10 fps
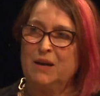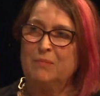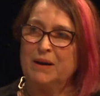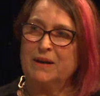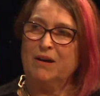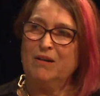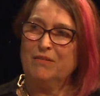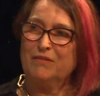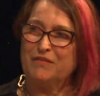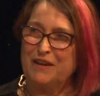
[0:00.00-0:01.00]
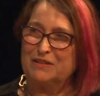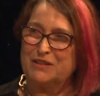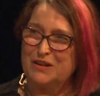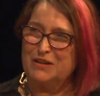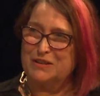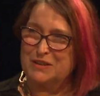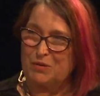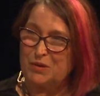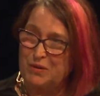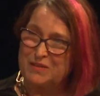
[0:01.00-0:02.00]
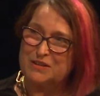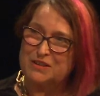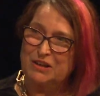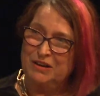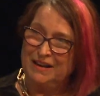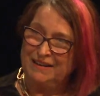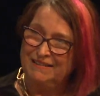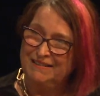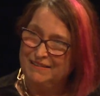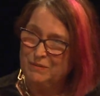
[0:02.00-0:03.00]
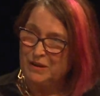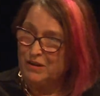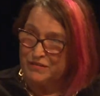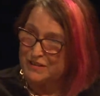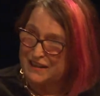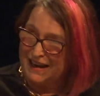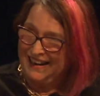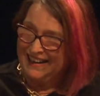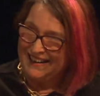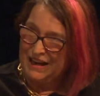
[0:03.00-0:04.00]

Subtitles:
but I can't fail to notice what the weather's doing. None of us can we?